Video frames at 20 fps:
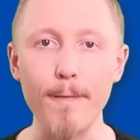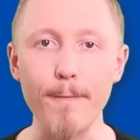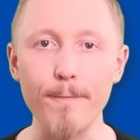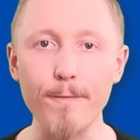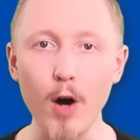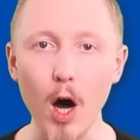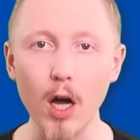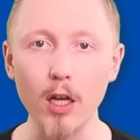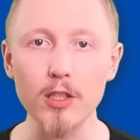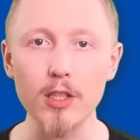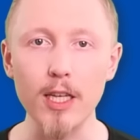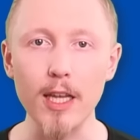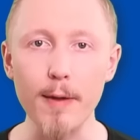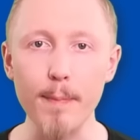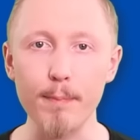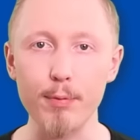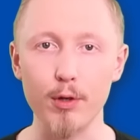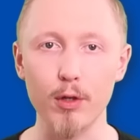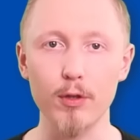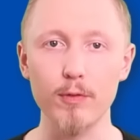it vastly
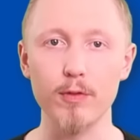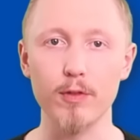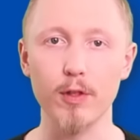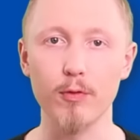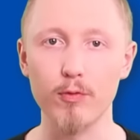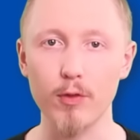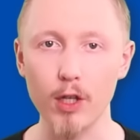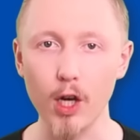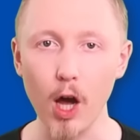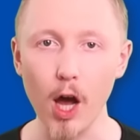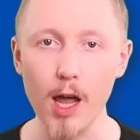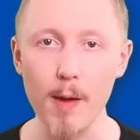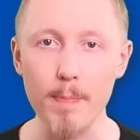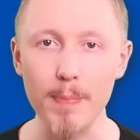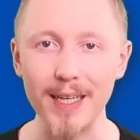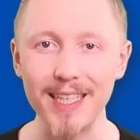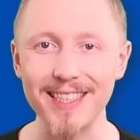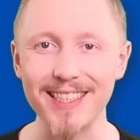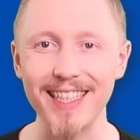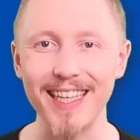improves the
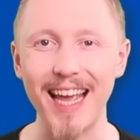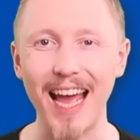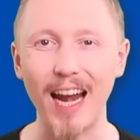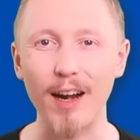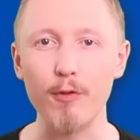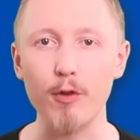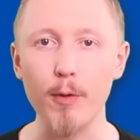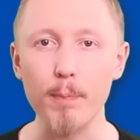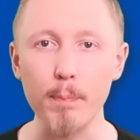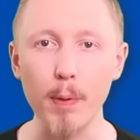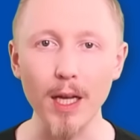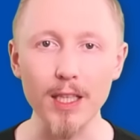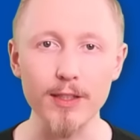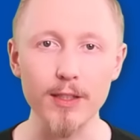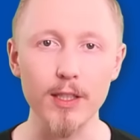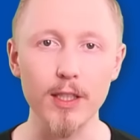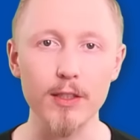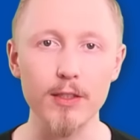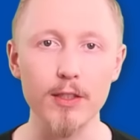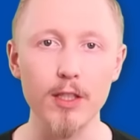reliability and
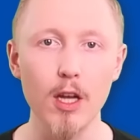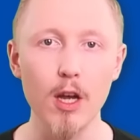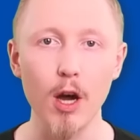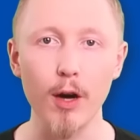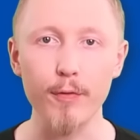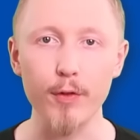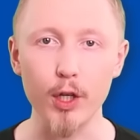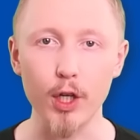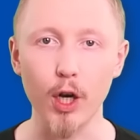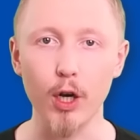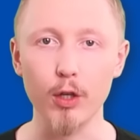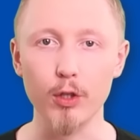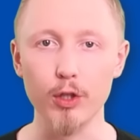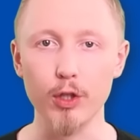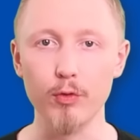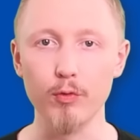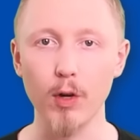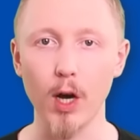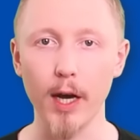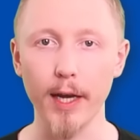robustness of the code
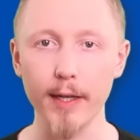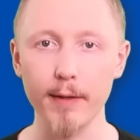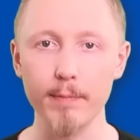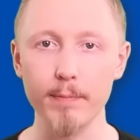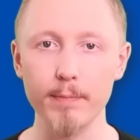you write.